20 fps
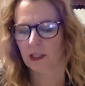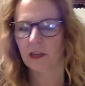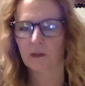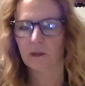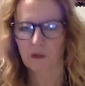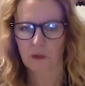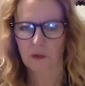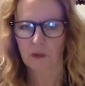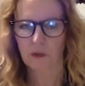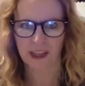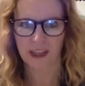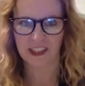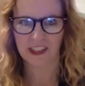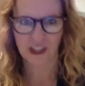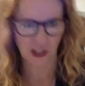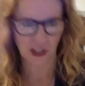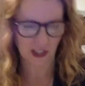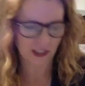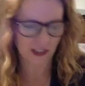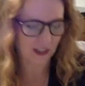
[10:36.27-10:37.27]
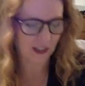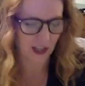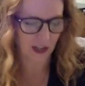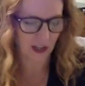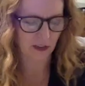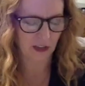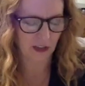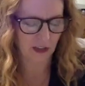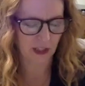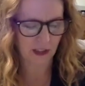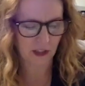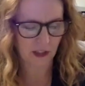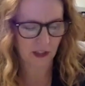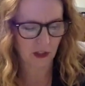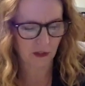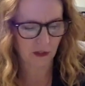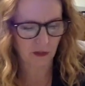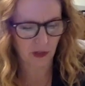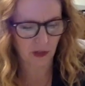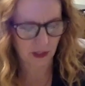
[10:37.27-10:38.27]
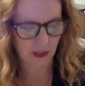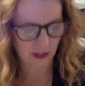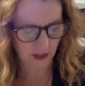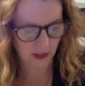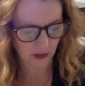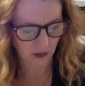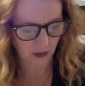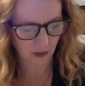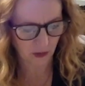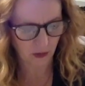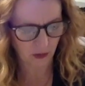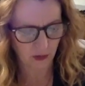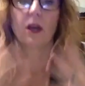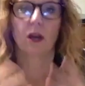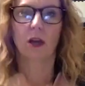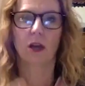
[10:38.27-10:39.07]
information, I think it's good for us to know.